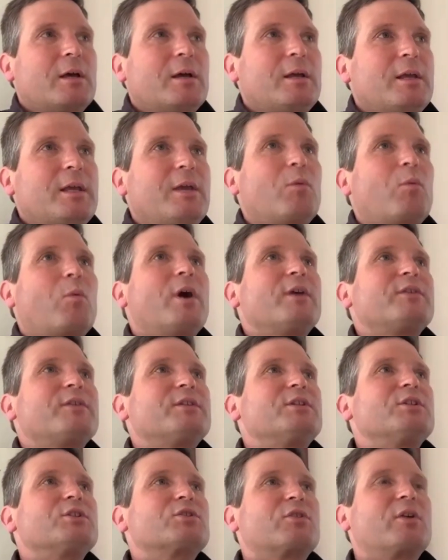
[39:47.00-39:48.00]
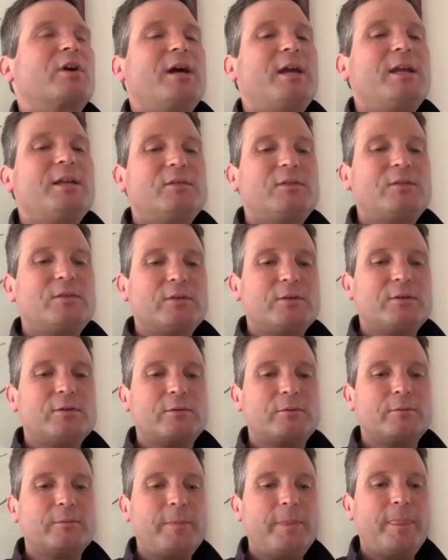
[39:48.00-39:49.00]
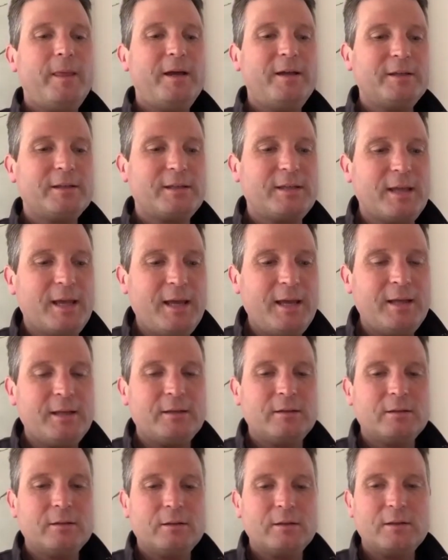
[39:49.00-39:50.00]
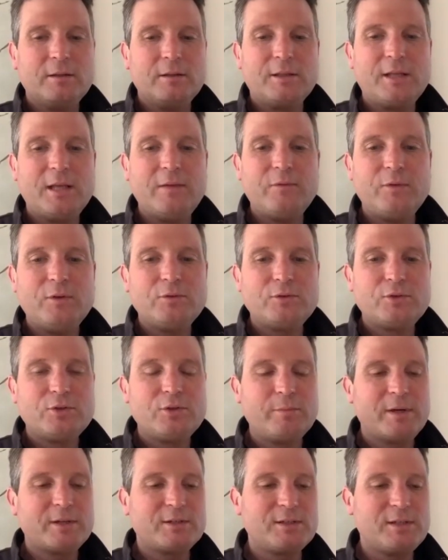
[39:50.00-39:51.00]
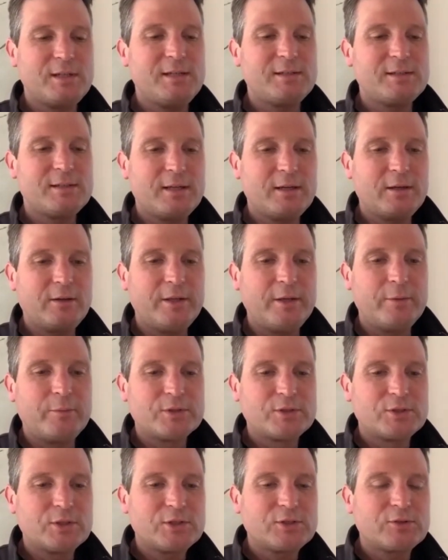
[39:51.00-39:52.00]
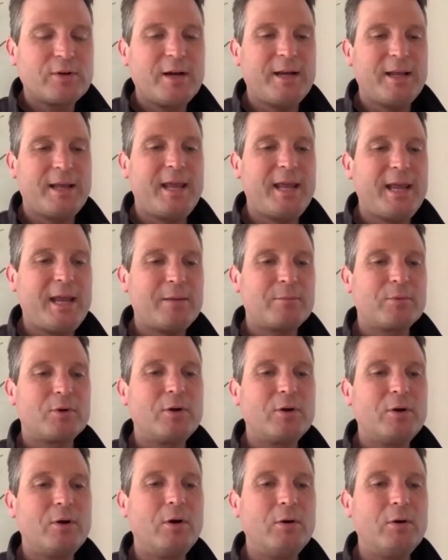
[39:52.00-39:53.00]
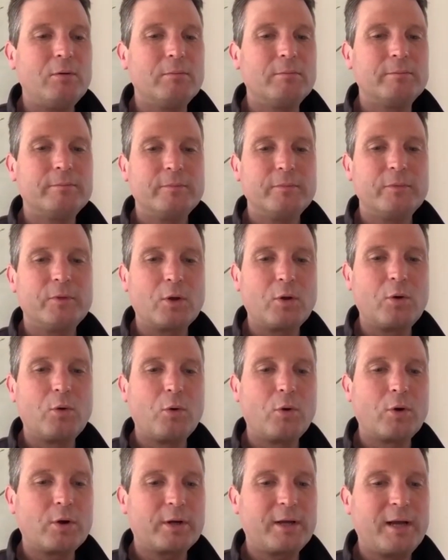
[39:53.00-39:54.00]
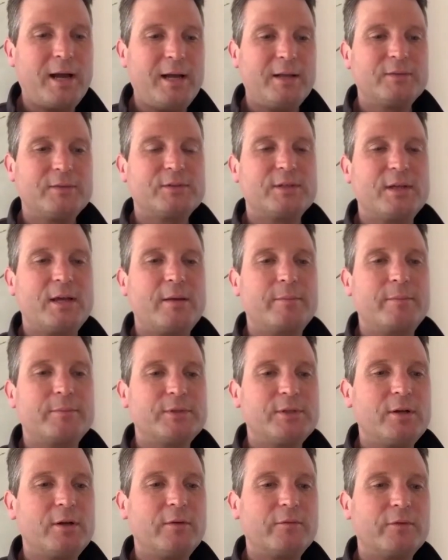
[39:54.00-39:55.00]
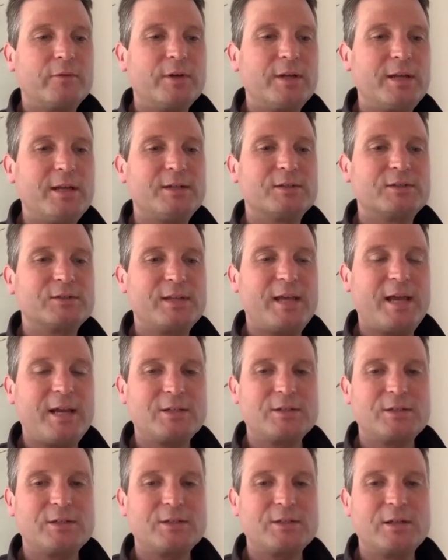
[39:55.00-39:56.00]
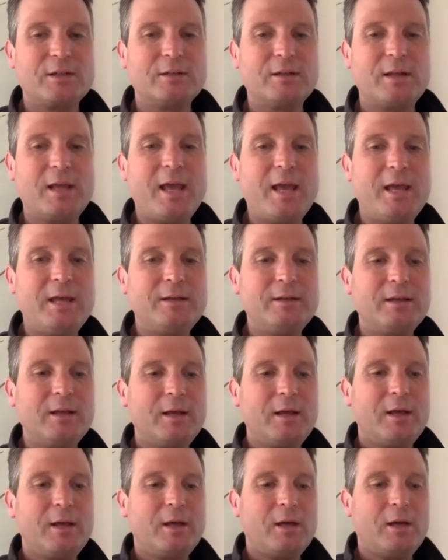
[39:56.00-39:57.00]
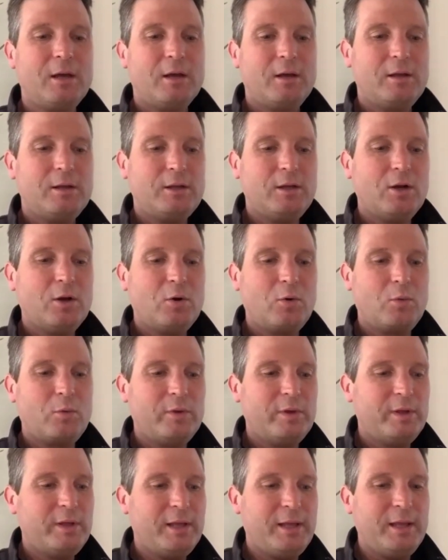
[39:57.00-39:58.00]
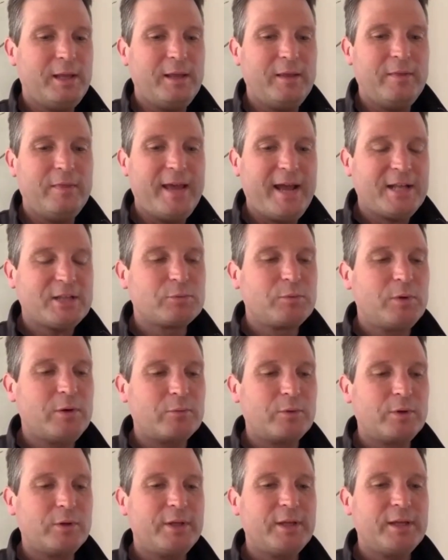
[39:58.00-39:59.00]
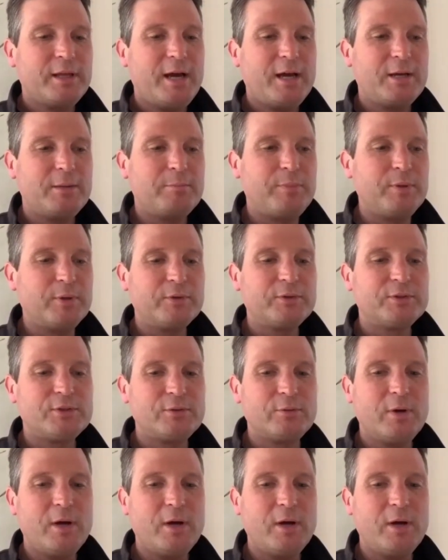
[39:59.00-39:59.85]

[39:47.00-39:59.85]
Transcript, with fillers: it wasn't trying to, again, give you too much detail. It was just trying to hammer home the core concepts, you know, for each section. And, you know, that's what really kind of builds you